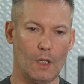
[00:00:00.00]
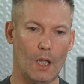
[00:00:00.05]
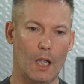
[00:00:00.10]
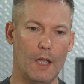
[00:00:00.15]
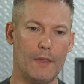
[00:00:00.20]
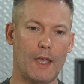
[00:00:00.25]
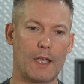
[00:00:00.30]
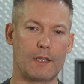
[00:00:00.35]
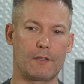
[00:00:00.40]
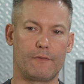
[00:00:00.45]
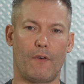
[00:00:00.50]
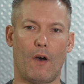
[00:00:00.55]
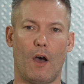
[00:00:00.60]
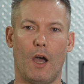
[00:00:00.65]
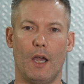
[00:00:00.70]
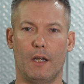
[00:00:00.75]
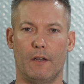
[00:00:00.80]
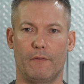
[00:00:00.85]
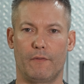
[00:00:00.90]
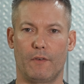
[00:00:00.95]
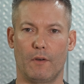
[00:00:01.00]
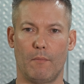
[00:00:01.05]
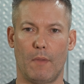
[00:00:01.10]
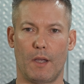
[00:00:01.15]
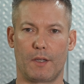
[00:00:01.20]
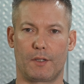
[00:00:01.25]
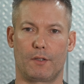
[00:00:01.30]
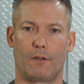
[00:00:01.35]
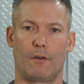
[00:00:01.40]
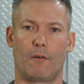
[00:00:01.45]
And that's fine if you're
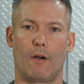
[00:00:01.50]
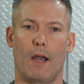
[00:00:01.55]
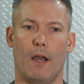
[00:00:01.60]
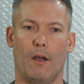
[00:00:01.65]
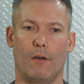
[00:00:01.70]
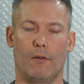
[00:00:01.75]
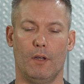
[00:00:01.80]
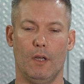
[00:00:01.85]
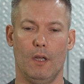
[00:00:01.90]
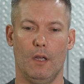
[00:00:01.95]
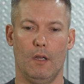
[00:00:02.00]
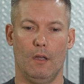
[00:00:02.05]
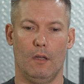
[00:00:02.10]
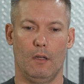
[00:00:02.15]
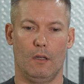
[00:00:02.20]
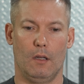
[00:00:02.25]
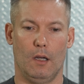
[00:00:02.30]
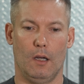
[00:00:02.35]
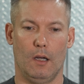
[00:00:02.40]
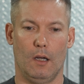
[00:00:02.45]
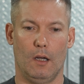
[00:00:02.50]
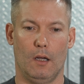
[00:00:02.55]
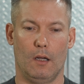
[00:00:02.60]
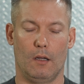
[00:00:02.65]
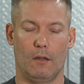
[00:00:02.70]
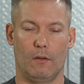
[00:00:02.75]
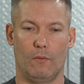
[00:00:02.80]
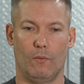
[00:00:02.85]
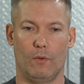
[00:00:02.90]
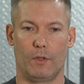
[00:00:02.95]
messing around
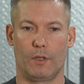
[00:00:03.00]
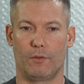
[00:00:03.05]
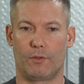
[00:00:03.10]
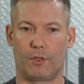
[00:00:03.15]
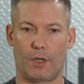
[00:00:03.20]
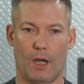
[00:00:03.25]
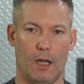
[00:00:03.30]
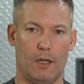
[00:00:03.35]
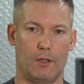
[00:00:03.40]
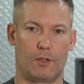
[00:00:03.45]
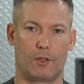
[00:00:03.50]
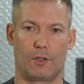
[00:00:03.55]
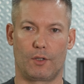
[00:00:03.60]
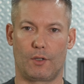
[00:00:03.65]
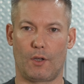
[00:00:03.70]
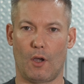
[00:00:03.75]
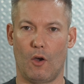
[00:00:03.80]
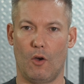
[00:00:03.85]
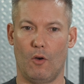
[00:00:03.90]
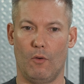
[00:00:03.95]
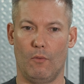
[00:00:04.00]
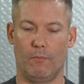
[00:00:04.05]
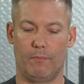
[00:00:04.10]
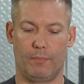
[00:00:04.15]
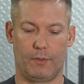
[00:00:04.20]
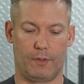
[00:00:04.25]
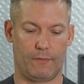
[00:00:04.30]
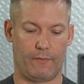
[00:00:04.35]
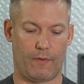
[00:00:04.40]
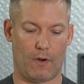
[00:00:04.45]
uh, when you change
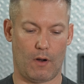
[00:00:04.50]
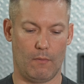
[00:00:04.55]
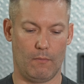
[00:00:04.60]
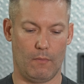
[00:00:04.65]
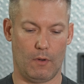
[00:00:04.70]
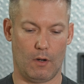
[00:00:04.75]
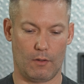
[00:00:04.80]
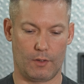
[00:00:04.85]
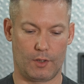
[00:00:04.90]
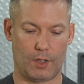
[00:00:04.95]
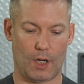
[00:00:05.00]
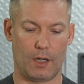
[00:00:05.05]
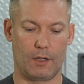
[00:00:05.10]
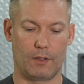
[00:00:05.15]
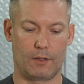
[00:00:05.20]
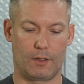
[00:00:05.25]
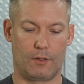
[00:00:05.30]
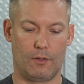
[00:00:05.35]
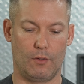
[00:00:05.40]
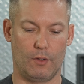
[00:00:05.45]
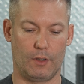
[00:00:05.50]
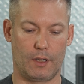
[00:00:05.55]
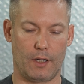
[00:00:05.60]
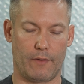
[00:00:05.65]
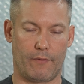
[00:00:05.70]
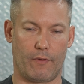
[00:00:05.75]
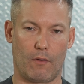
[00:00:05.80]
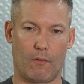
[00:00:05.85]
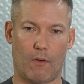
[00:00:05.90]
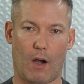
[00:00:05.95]
scopes from or change to a
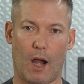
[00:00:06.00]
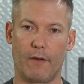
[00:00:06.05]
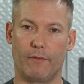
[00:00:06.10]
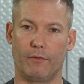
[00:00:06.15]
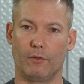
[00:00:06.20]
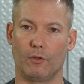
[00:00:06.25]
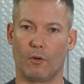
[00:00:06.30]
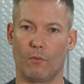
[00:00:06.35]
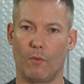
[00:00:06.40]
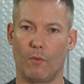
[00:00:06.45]
different rifle or